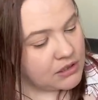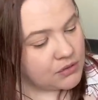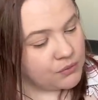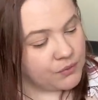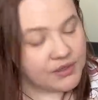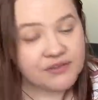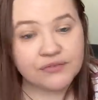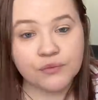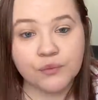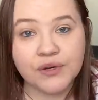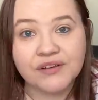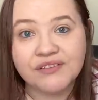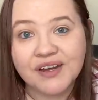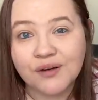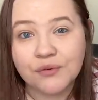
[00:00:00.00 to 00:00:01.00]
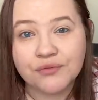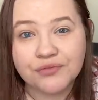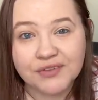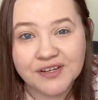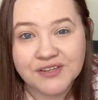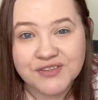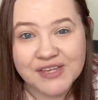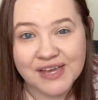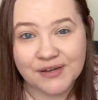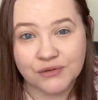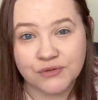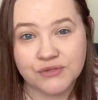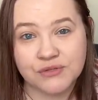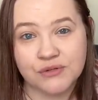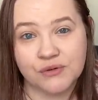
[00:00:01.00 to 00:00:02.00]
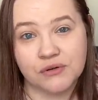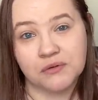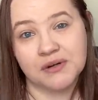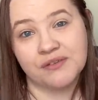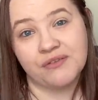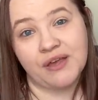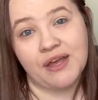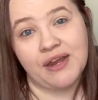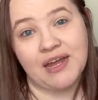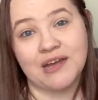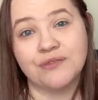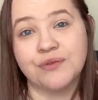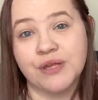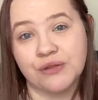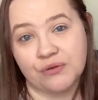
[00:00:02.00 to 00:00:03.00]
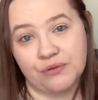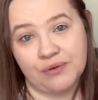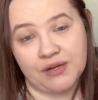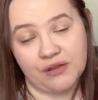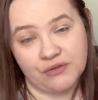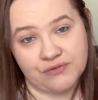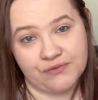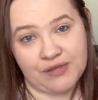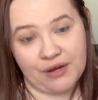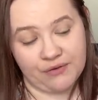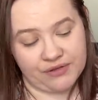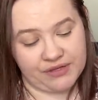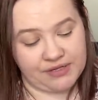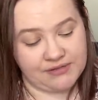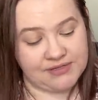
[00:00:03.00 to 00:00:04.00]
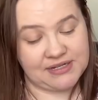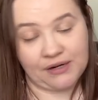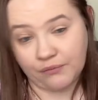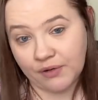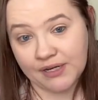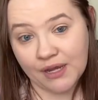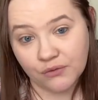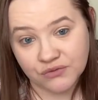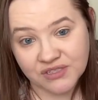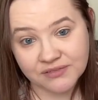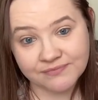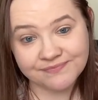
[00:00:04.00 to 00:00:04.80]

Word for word: What if, what if I don't finish the house? Or what if I get halfway through one of those flower things and I run out?